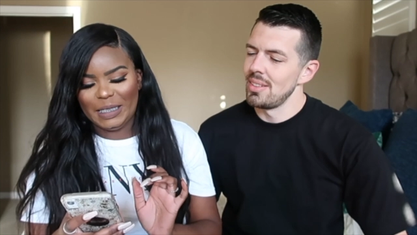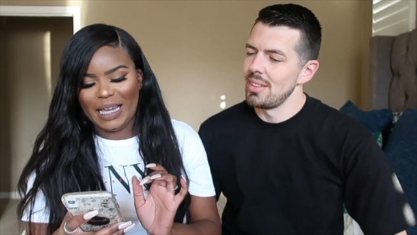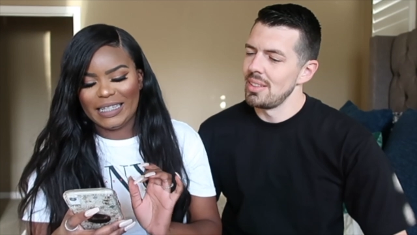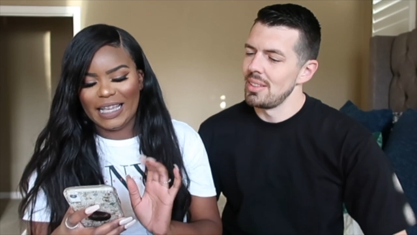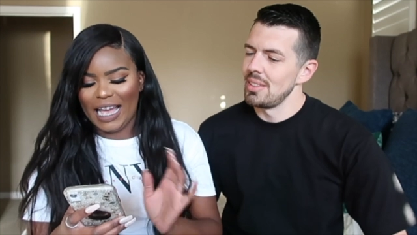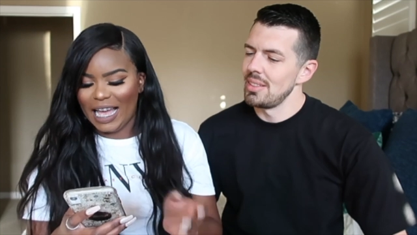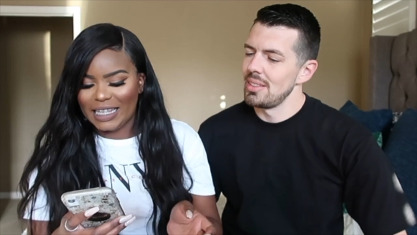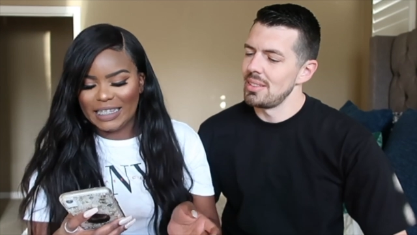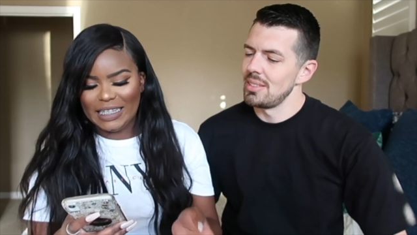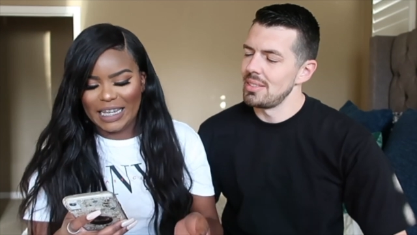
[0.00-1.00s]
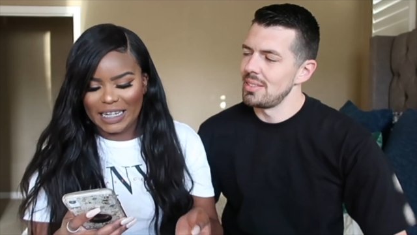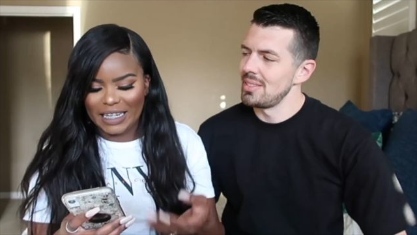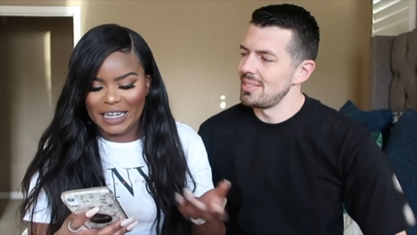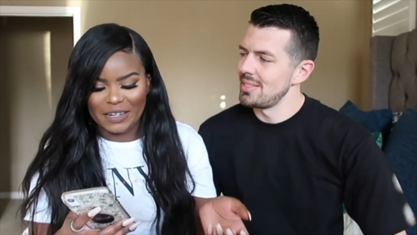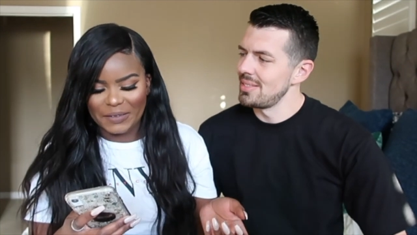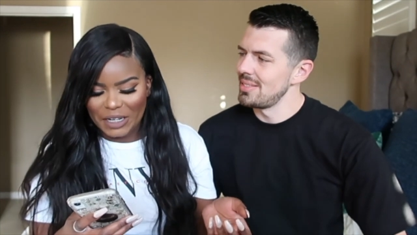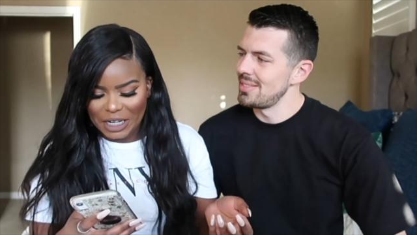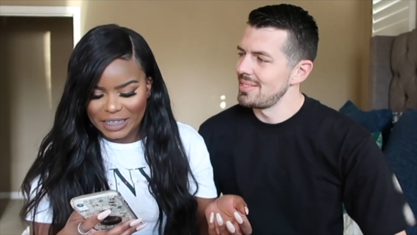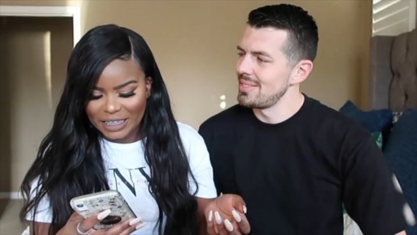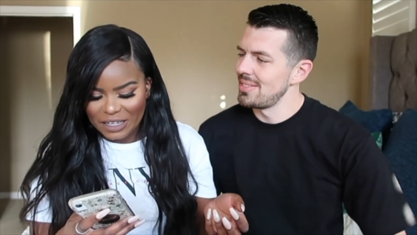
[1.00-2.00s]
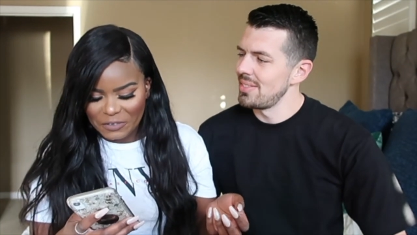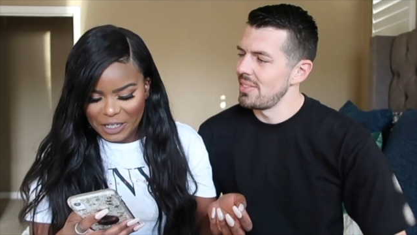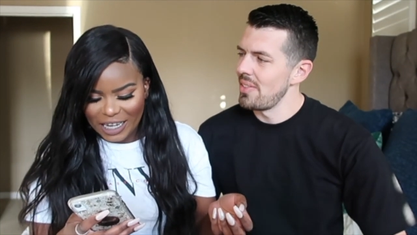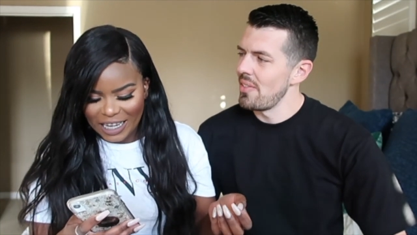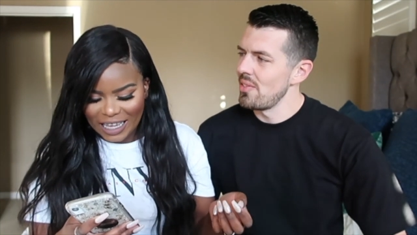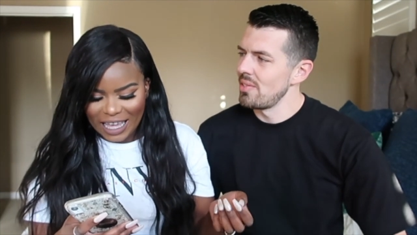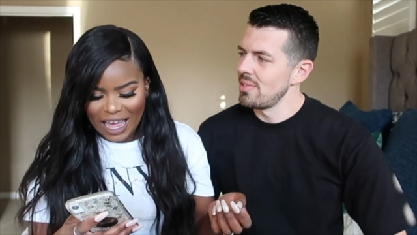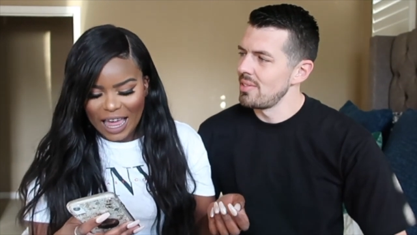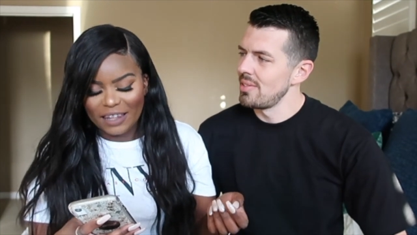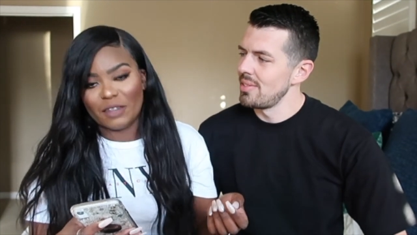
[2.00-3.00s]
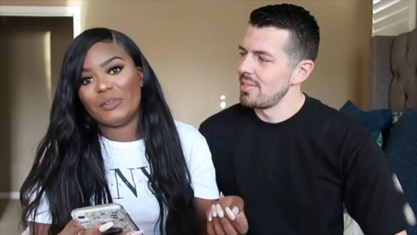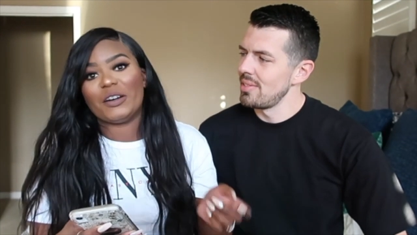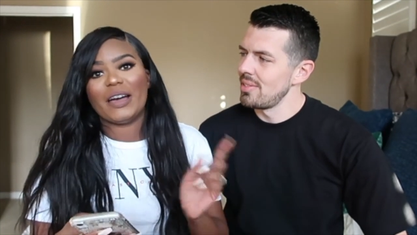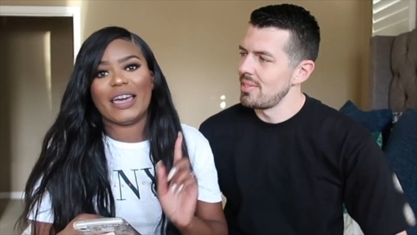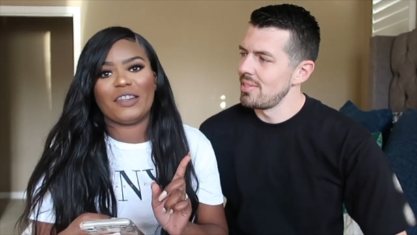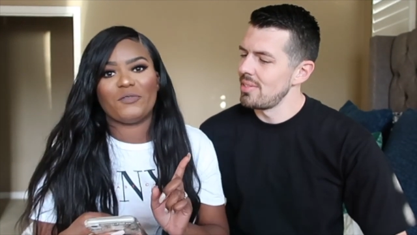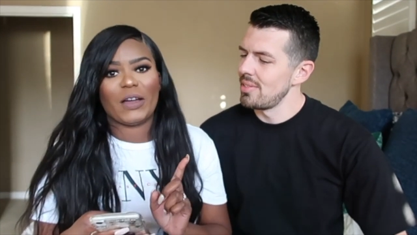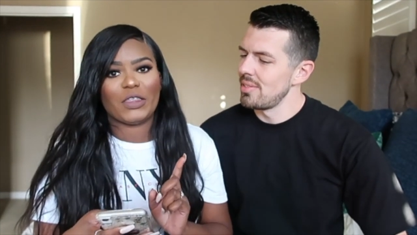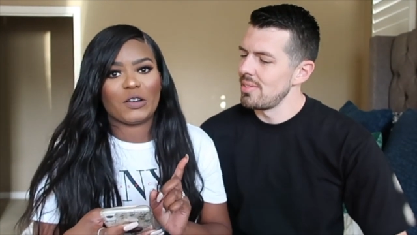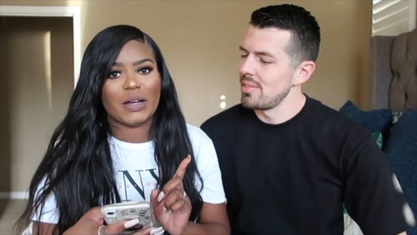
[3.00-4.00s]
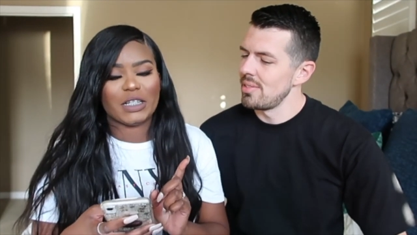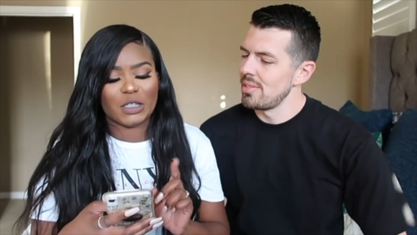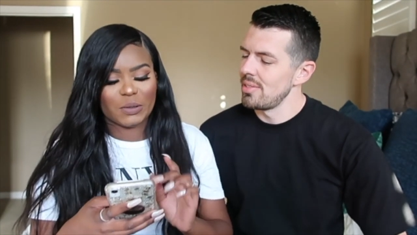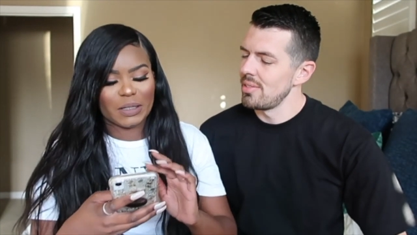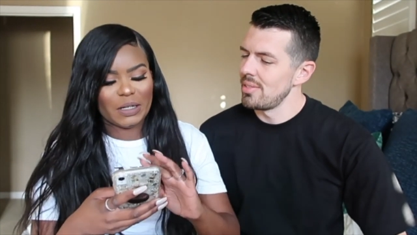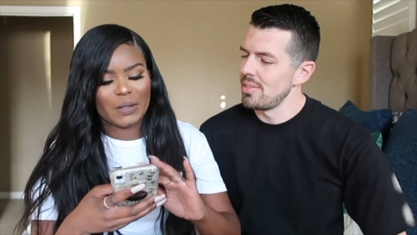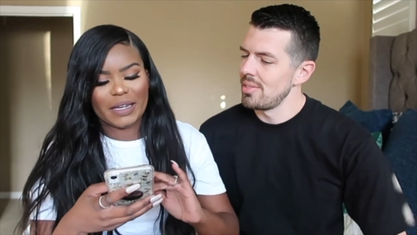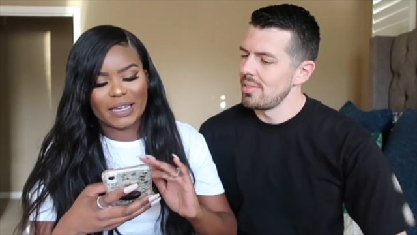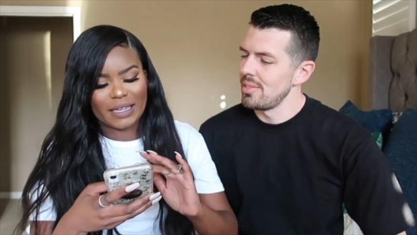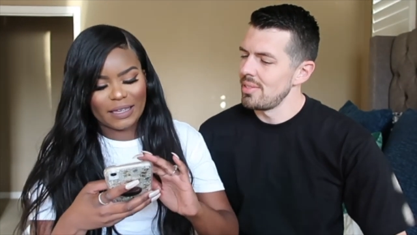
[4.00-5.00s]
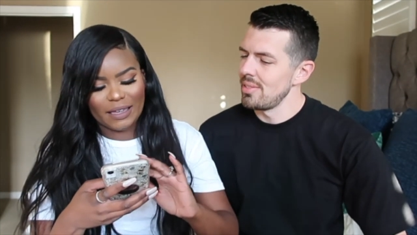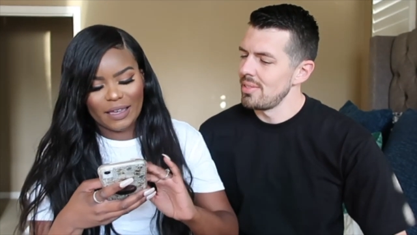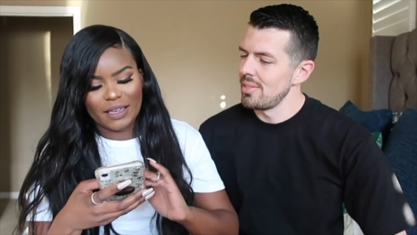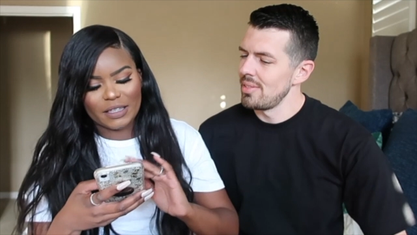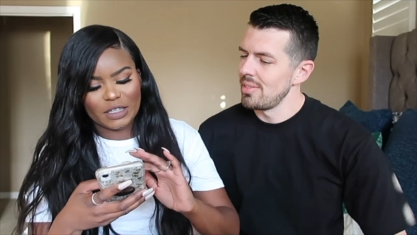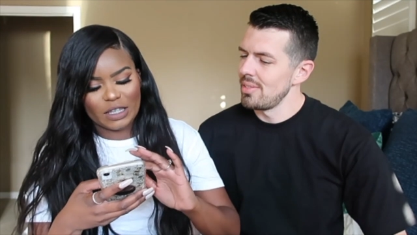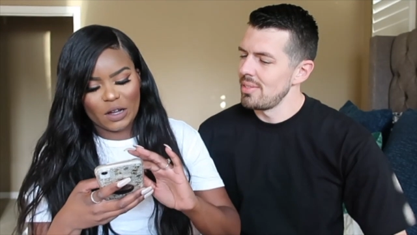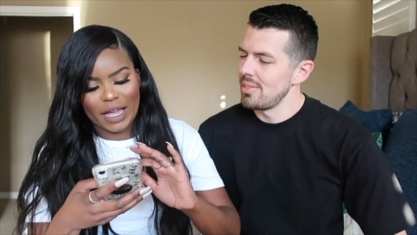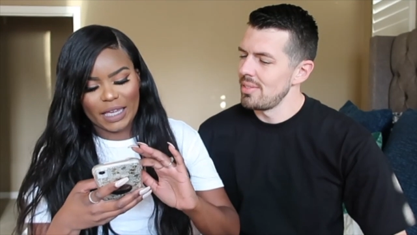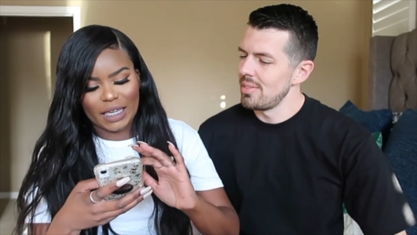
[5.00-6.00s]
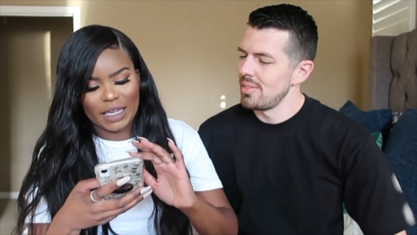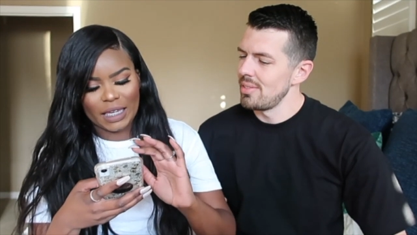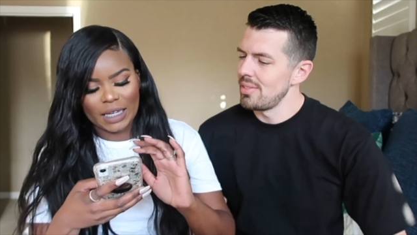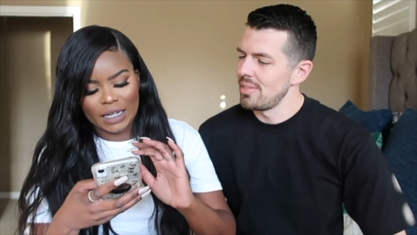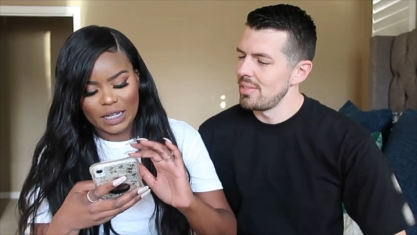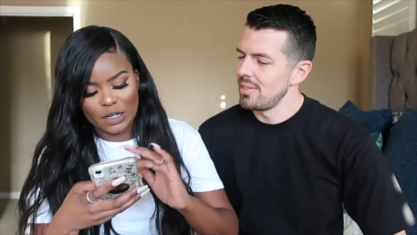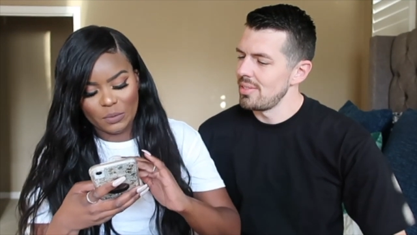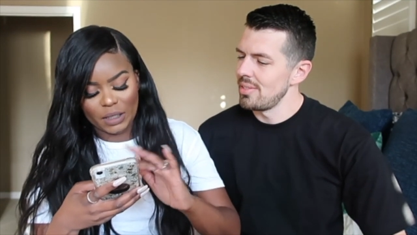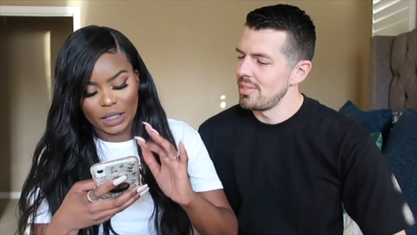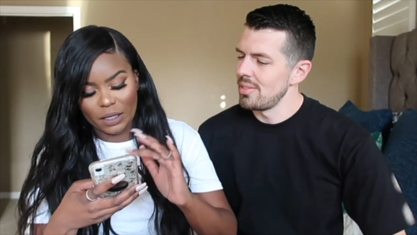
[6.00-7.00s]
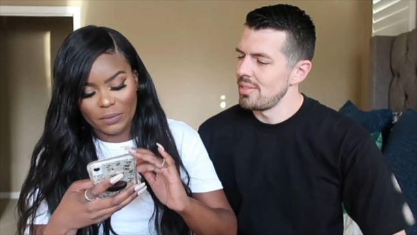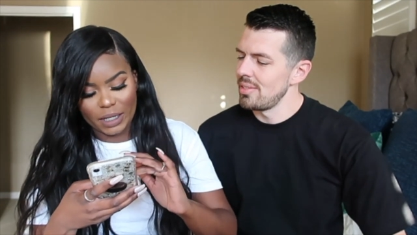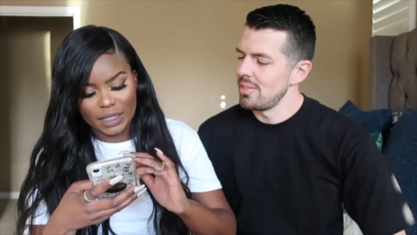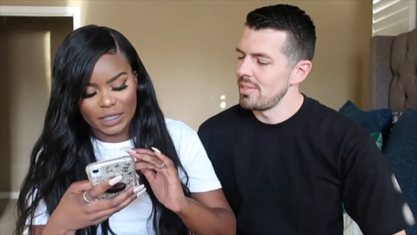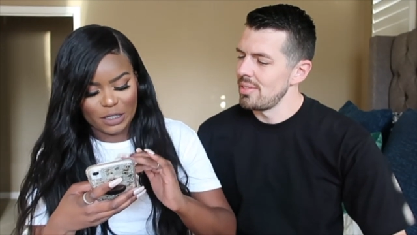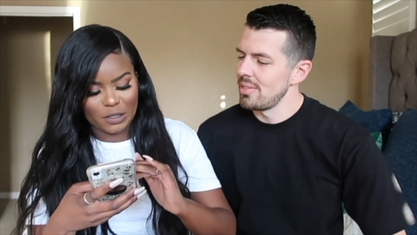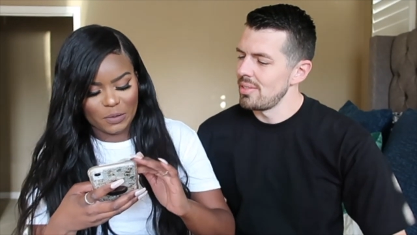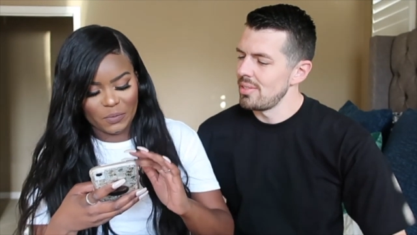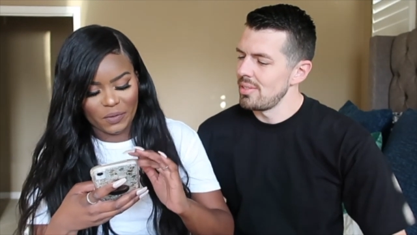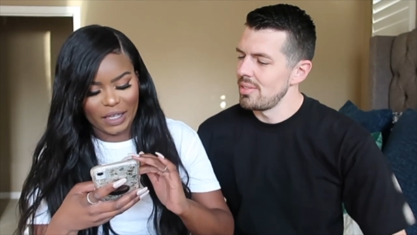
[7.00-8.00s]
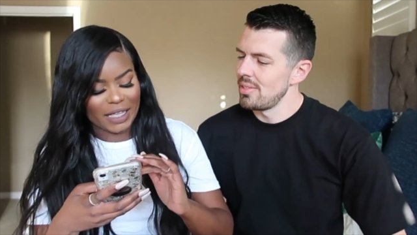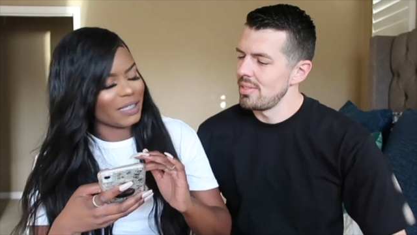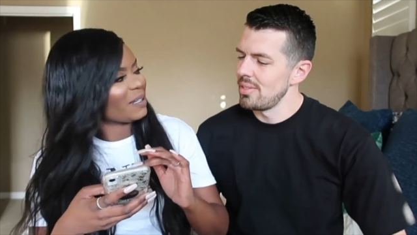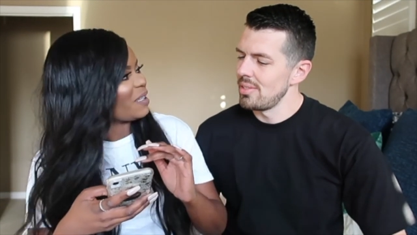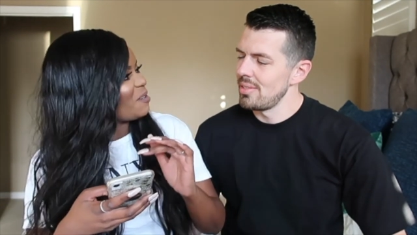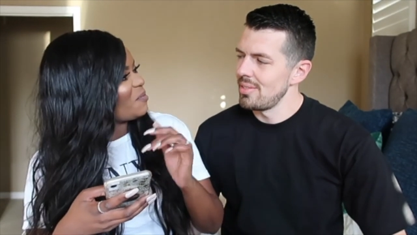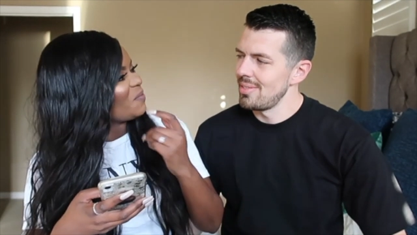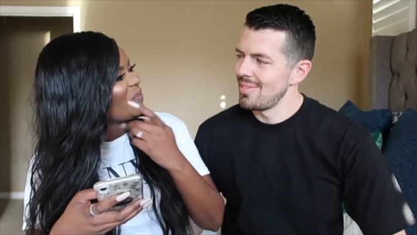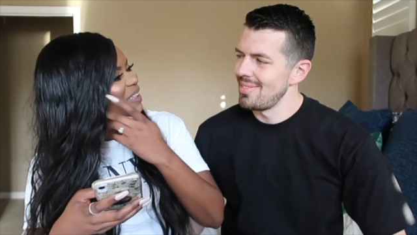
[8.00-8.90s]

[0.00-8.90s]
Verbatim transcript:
Speaker 1: you guys asked and here we are delivering. Let me go ahead and find the questions really quick so I can, we can get ready to answer them.